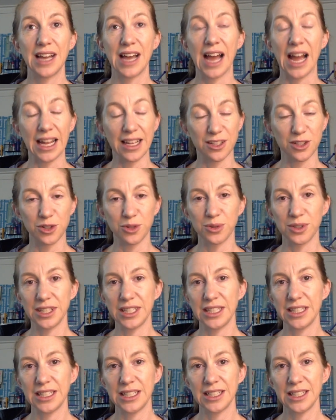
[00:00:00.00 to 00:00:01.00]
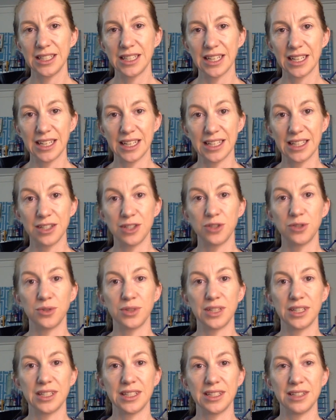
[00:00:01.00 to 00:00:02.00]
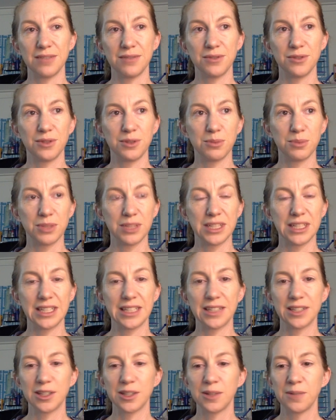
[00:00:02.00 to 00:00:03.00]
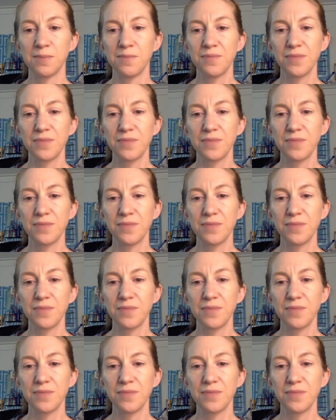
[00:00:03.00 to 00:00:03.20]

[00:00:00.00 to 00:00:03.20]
I enjoy eating, and I enjoy Indian food in particular,